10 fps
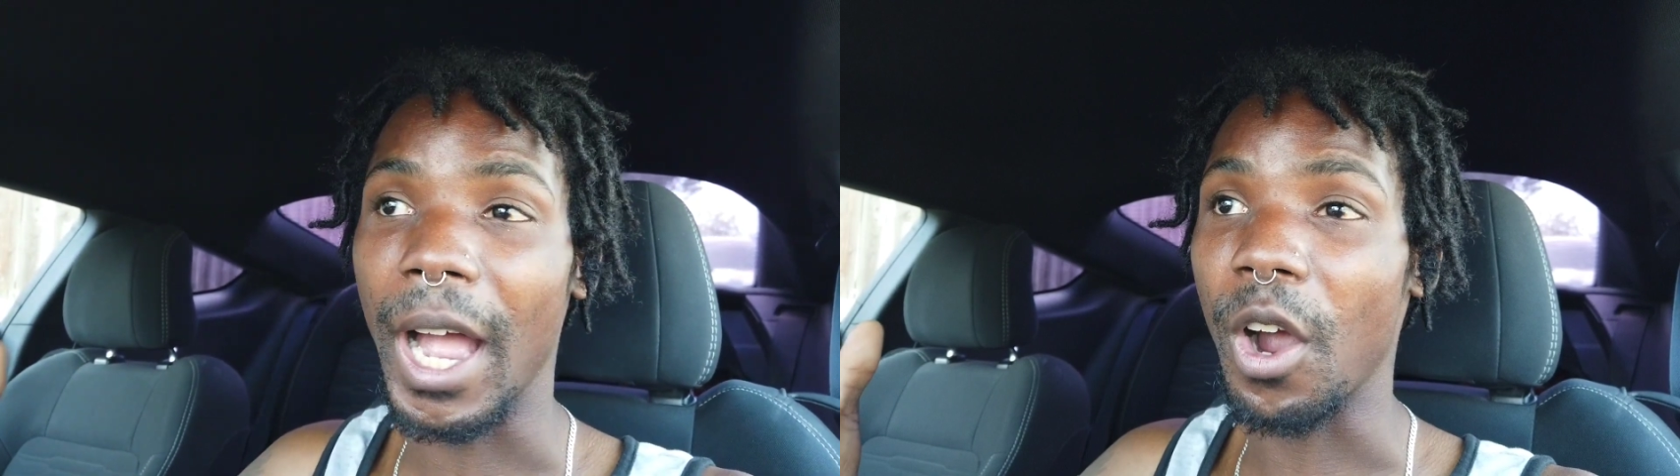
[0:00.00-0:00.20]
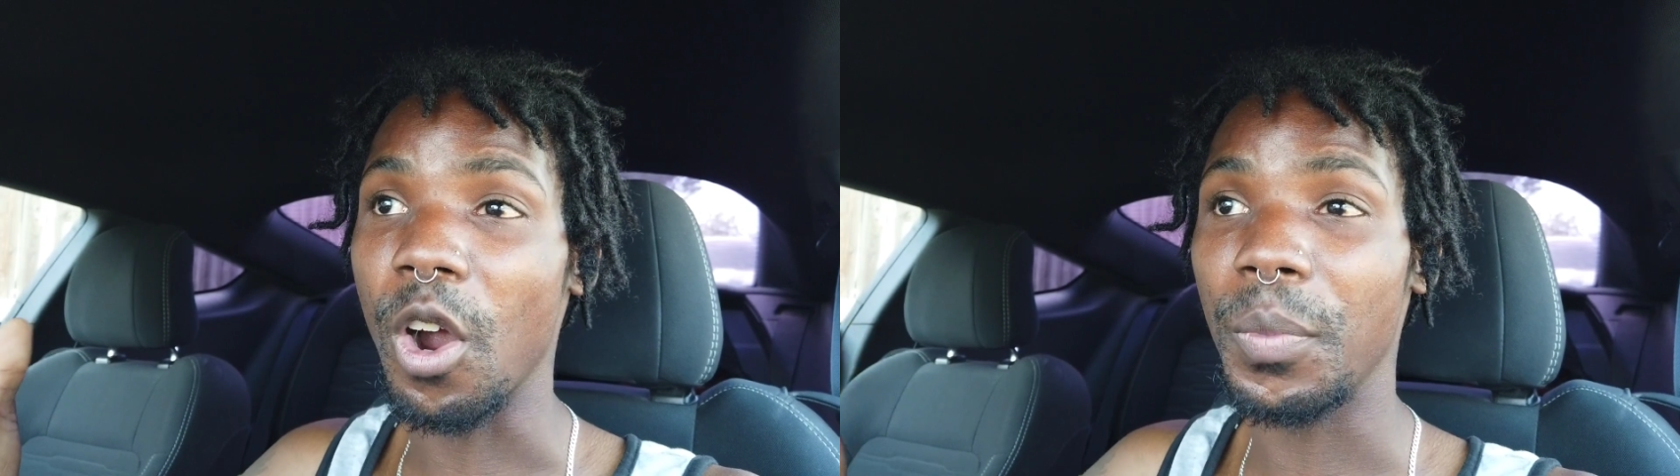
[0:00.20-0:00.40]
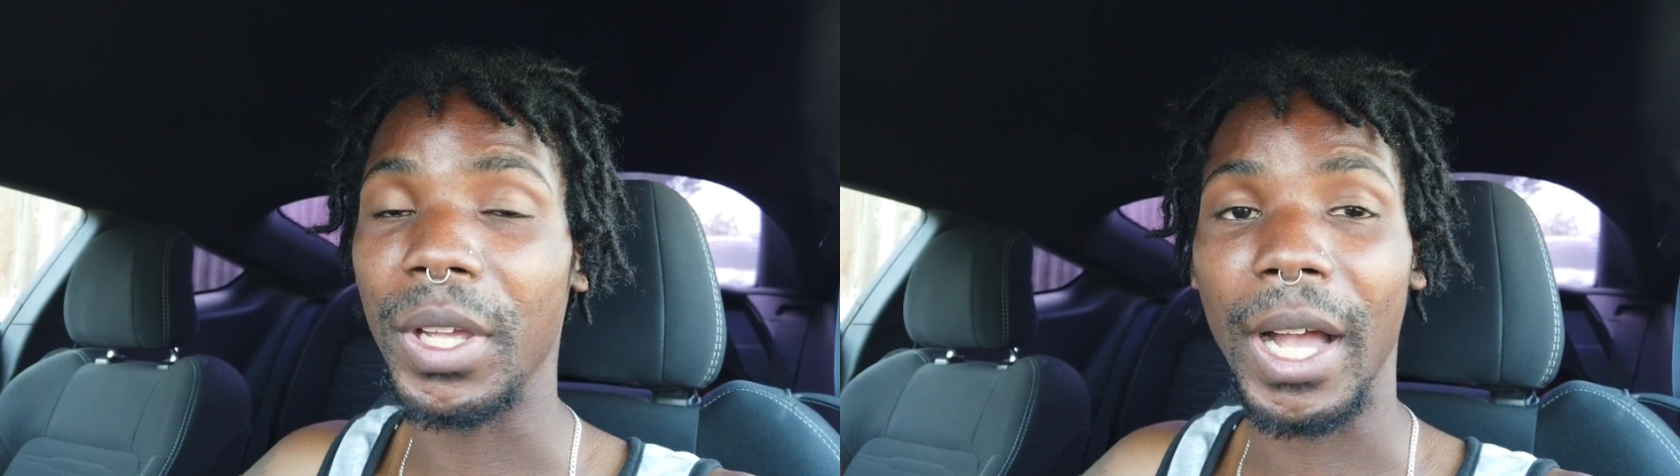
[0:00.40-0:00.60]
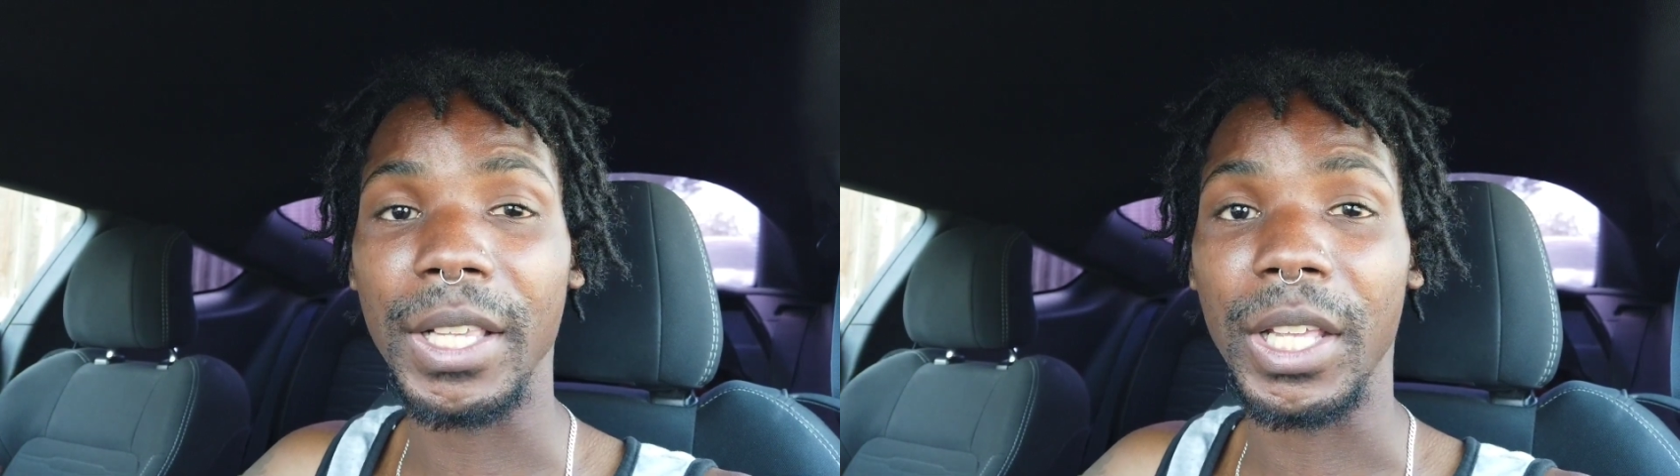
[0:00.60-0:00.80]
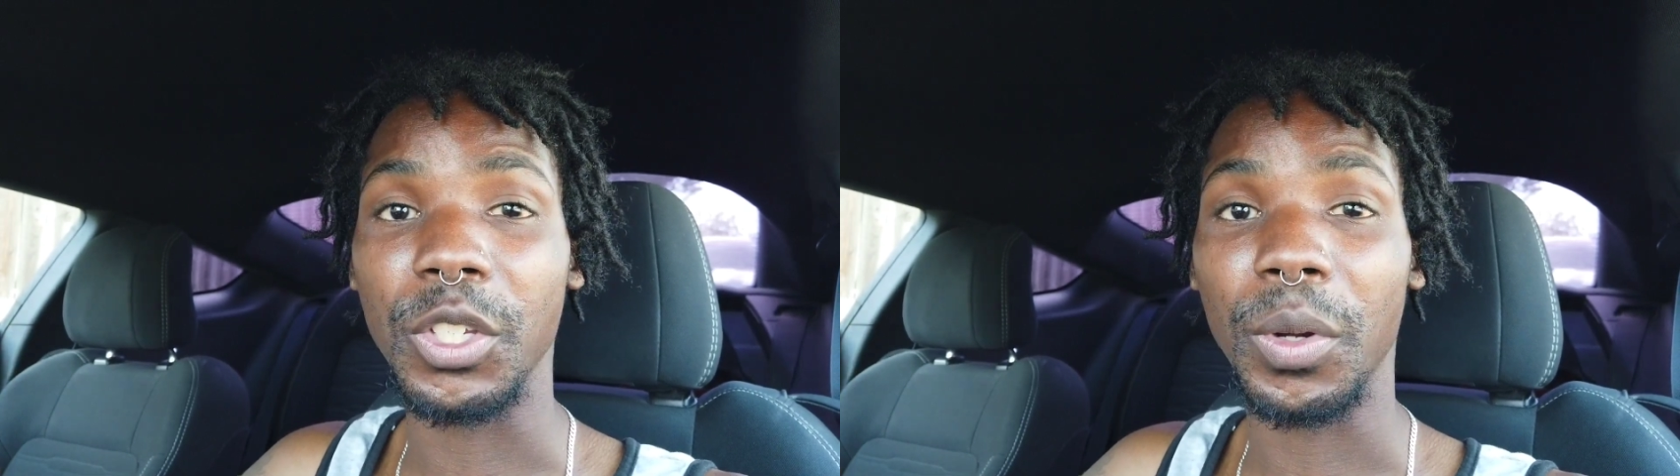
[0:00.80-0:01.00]
I hope you
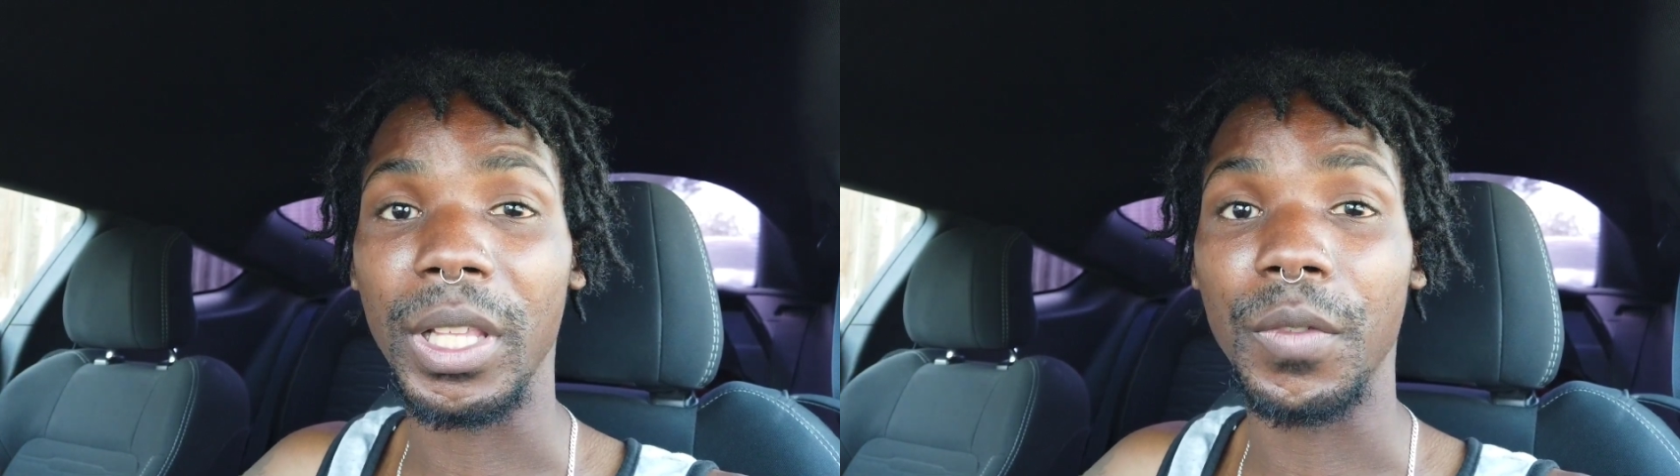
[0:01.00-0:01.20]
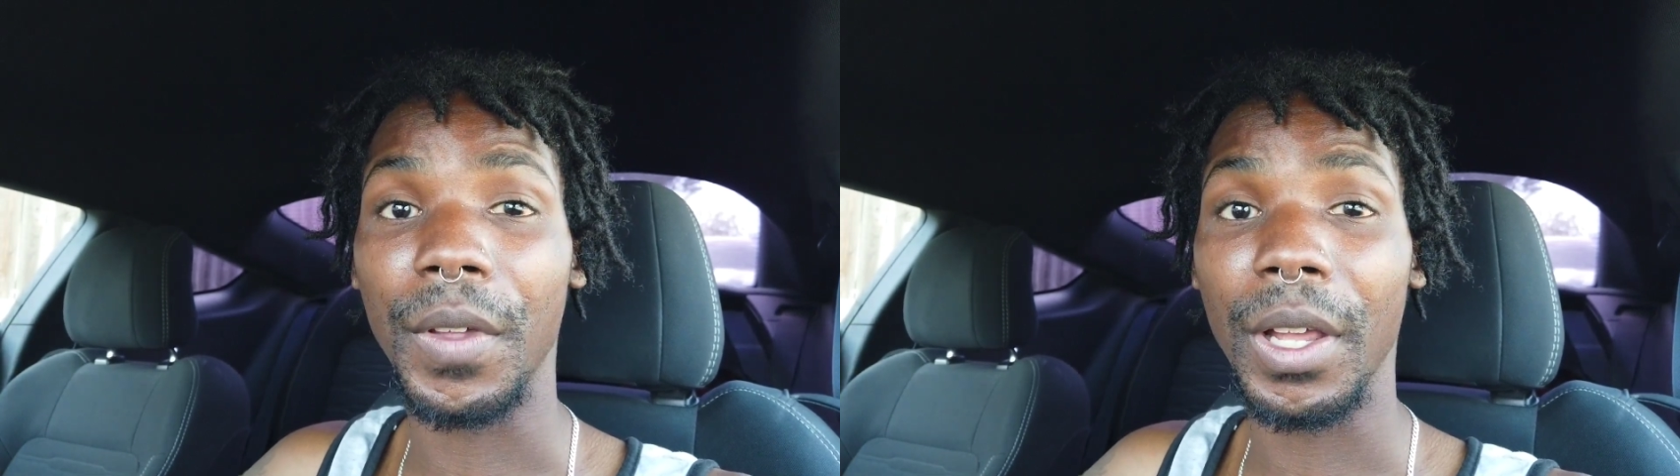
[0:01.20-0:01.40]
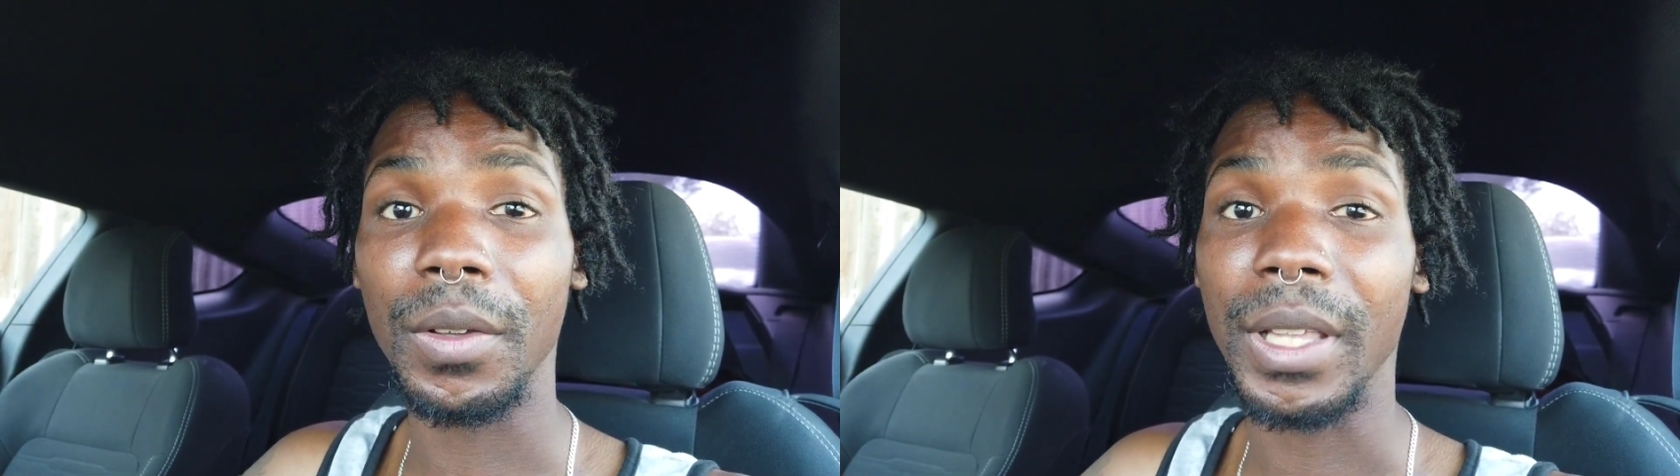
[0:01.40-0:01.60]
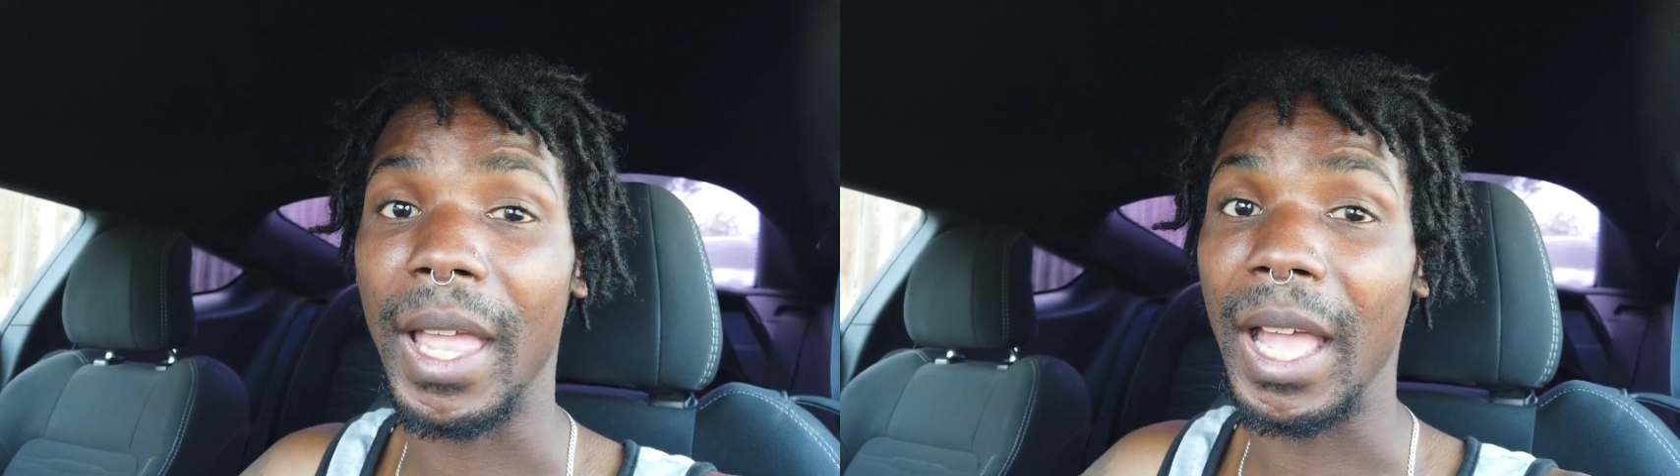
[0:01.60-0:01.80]
guys enjoy these videos.